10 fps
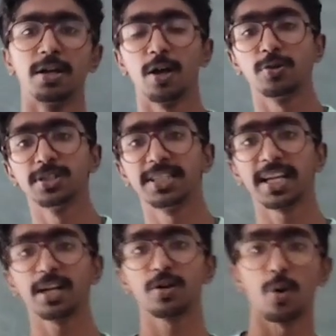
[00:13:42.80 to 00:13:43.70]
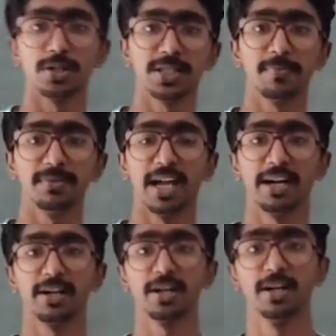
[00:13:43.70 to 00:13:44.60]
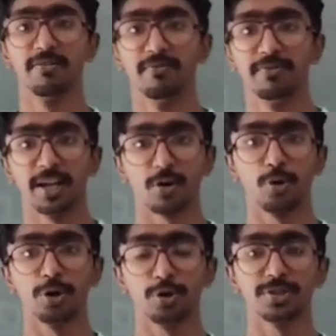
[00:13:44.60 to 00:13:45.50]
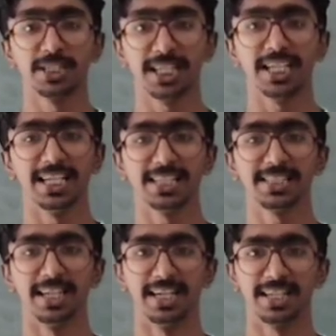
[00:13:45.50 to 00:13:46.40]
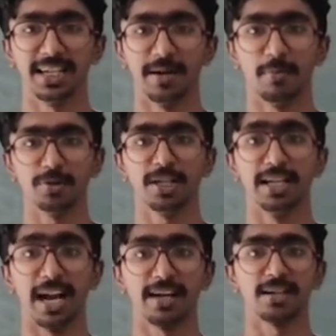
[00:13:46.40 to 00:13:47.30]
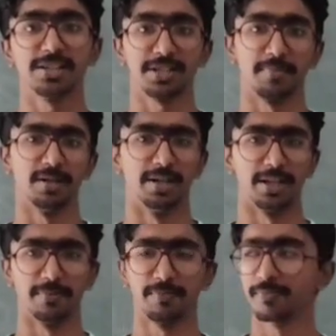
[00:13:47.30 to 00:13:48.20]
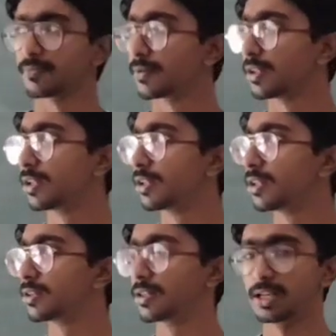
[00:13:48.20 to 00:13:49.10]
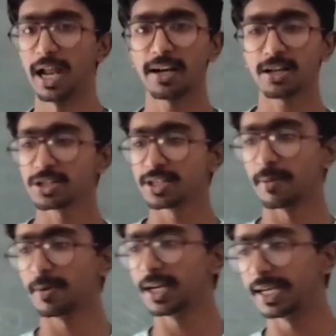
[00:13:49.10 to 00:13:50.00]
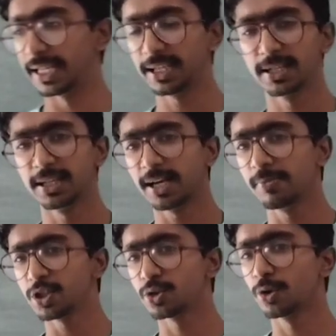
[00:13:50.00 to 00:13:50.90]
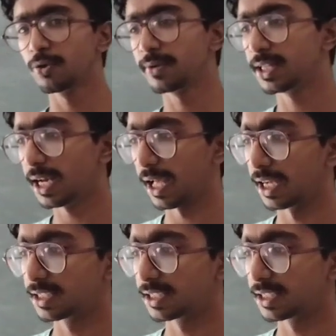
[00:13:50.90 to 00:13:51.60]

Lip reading: Now the second concept that we are going to see is that about the lateral stability. The lateral stability, let me show you with an